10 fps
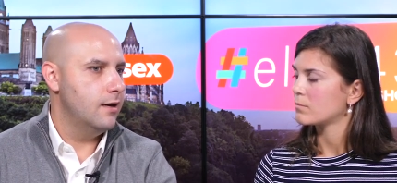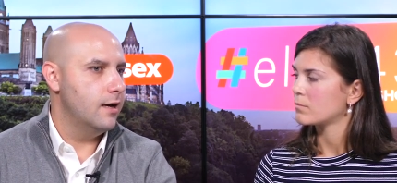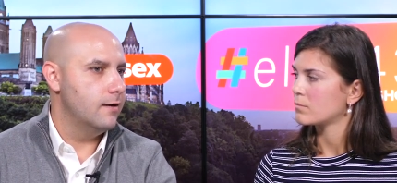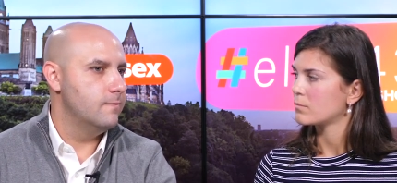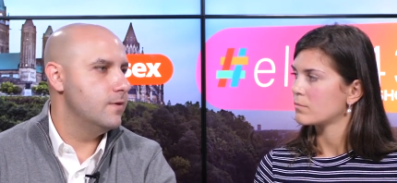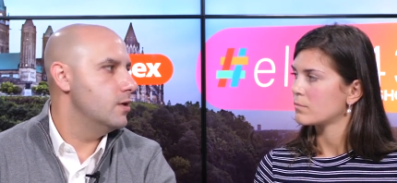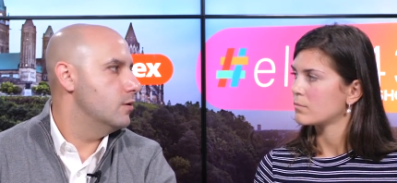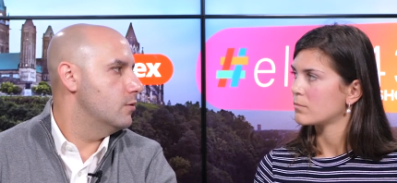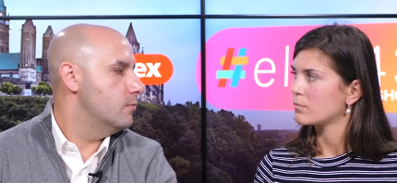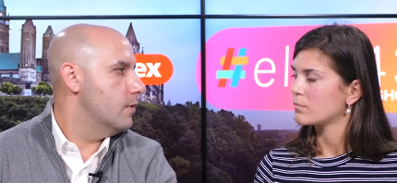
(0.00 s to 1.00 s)
Speaker 1: uh,
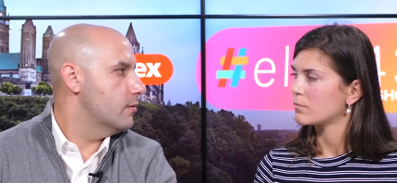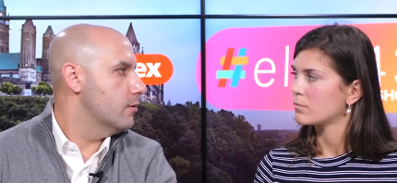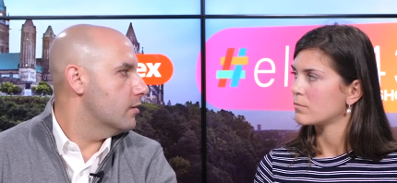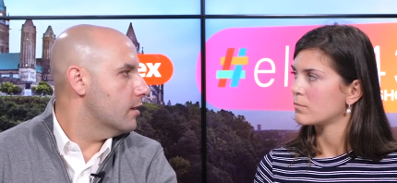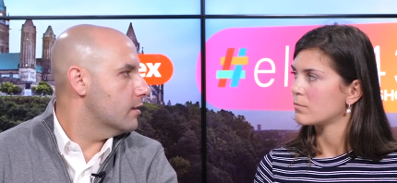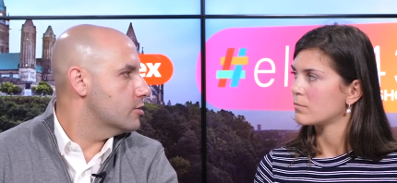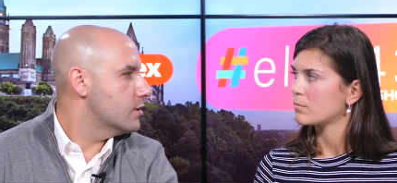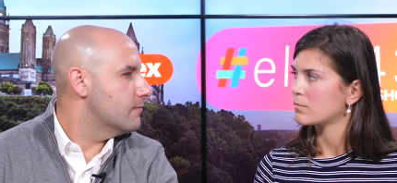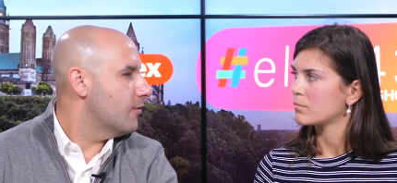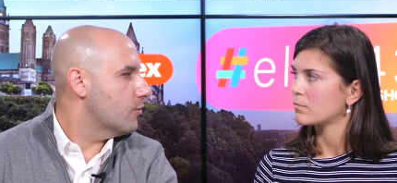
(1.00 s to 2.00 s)
view whether or not I
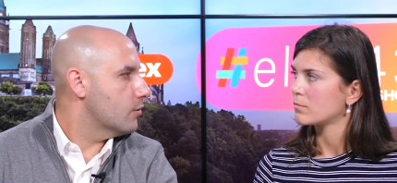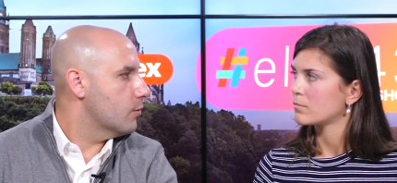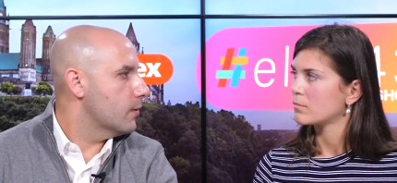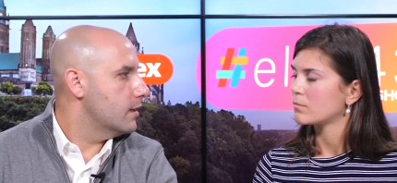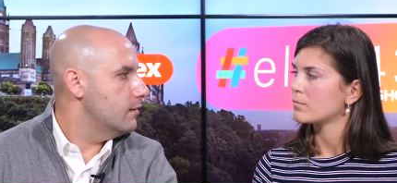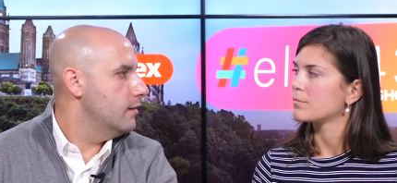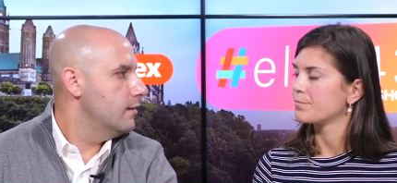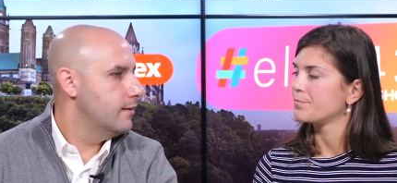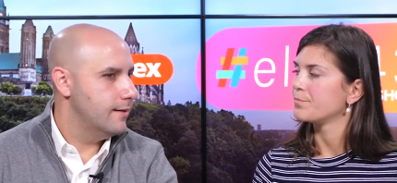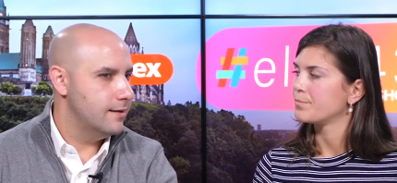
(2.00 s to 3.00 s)
should vote green.
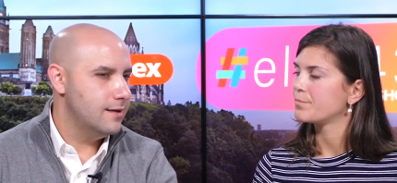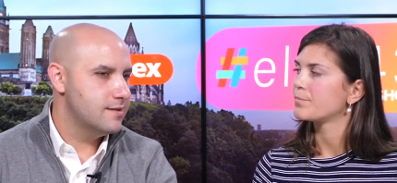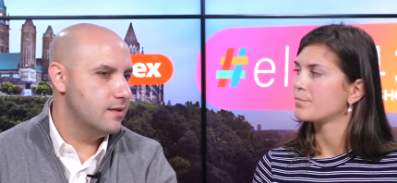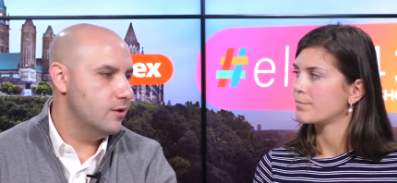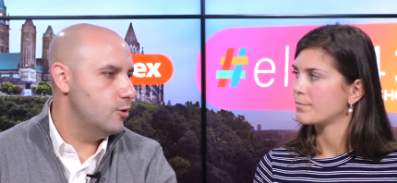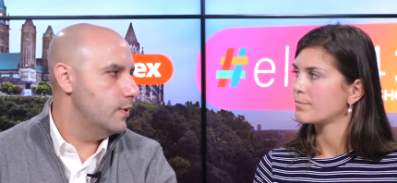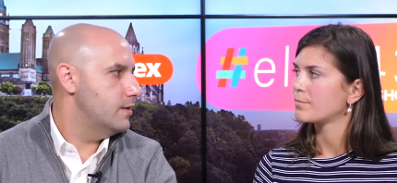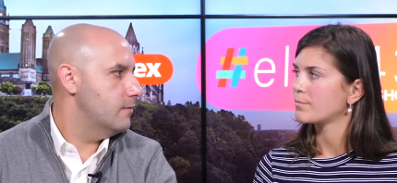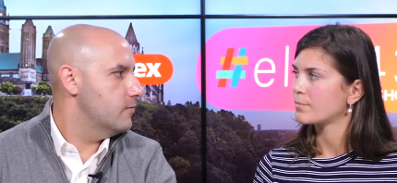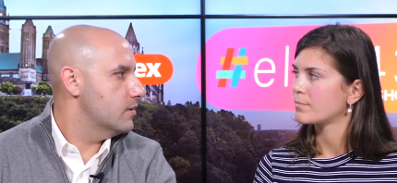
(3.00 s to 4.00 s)
Mm-hmm. And that's a little
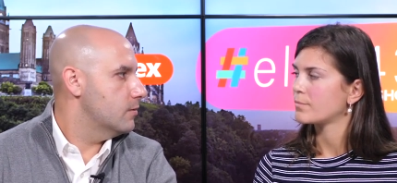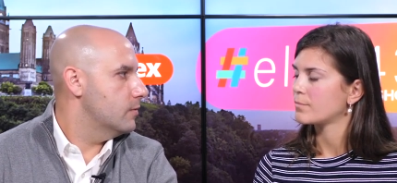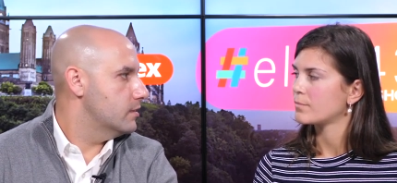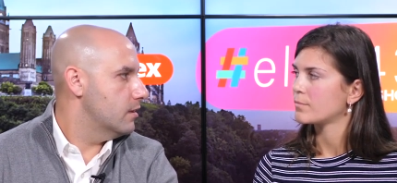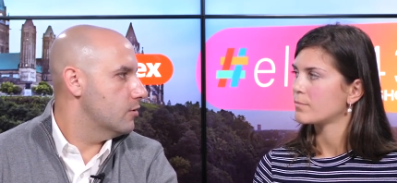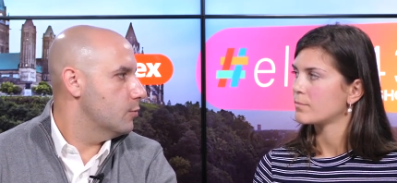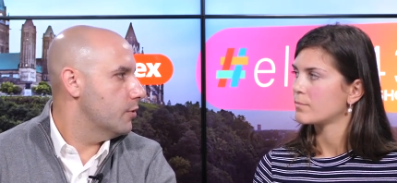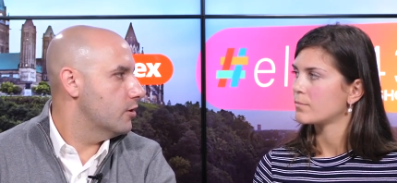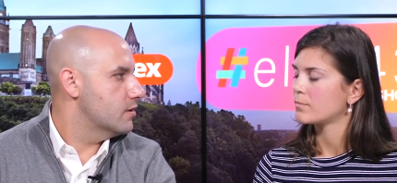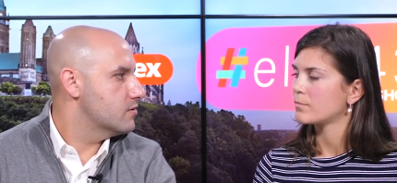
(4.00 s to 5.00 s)
bit different than what the other
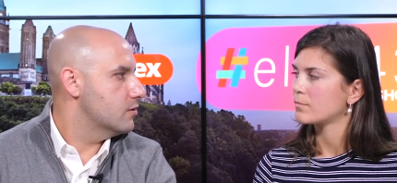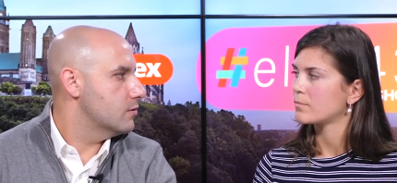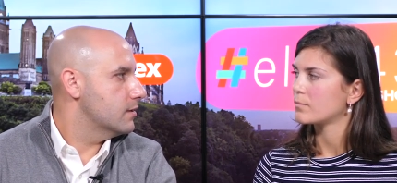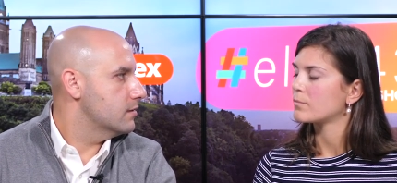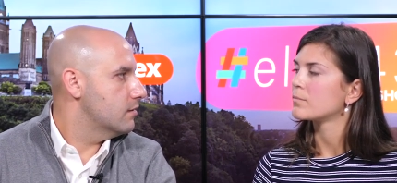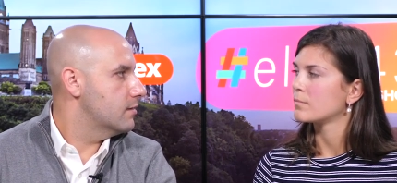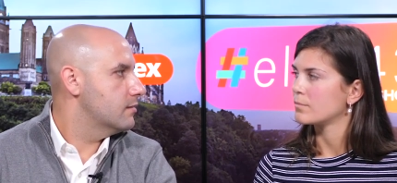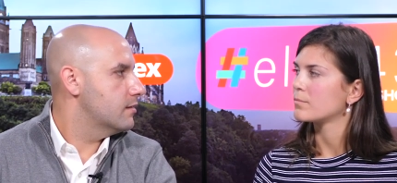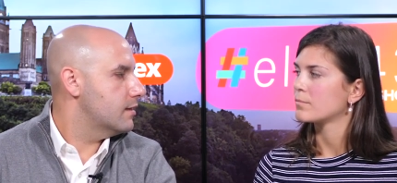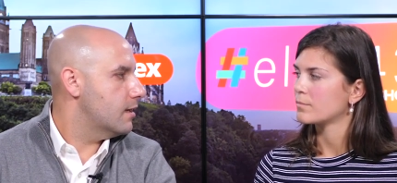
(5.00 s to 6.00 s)
parties are doing. Do you mm-hmm.
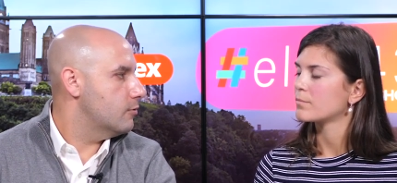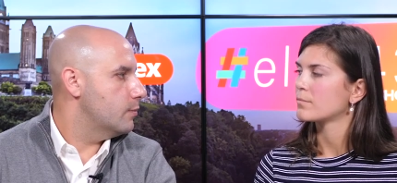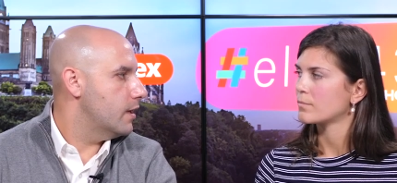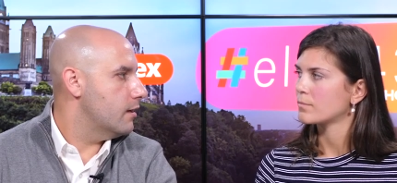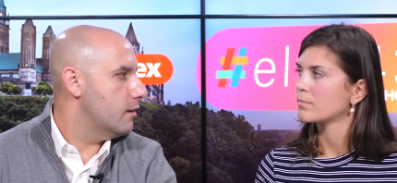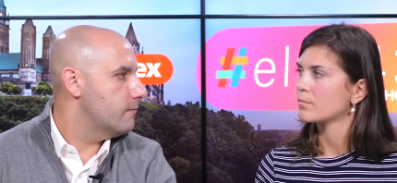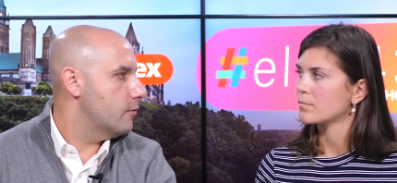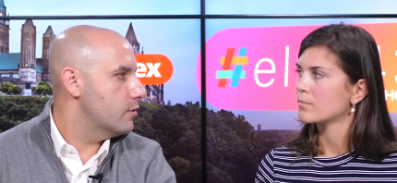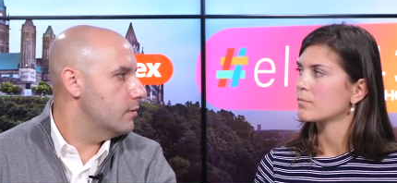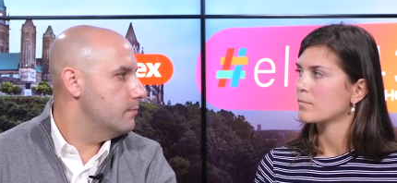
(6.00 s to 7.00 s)
think that that will pay
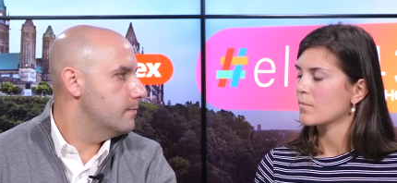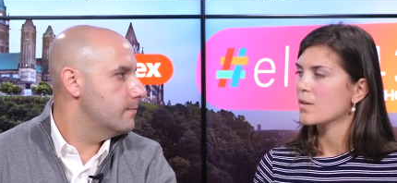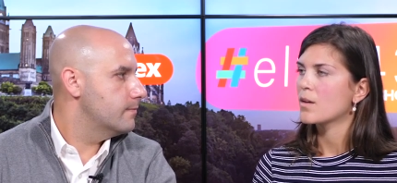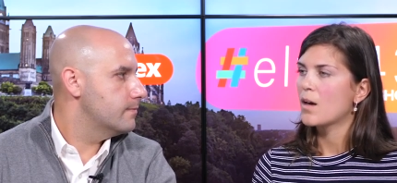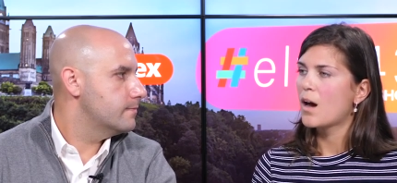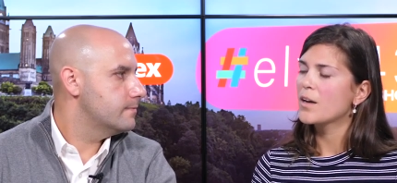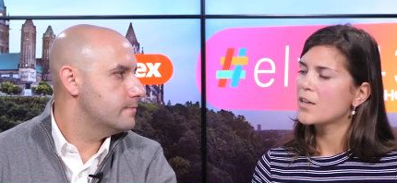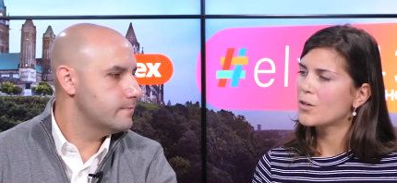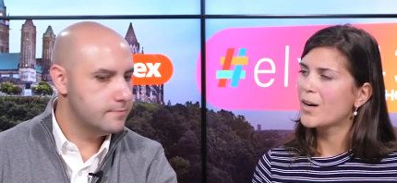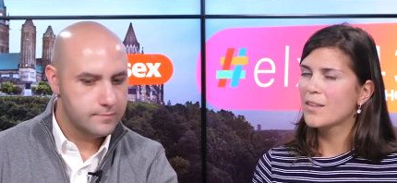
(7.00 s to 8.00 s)
off for them?
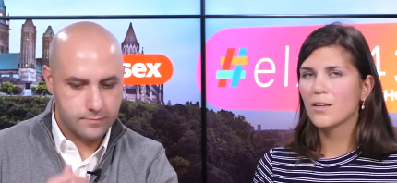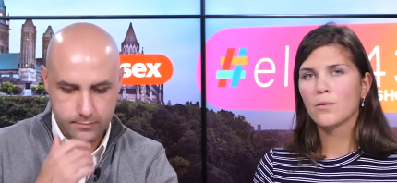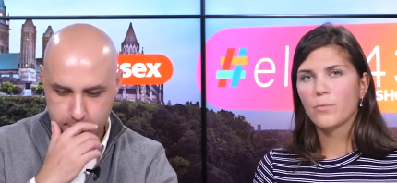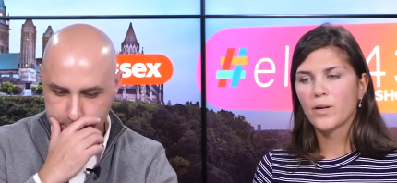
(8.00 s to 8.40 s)
Speaker 2: You know, I think it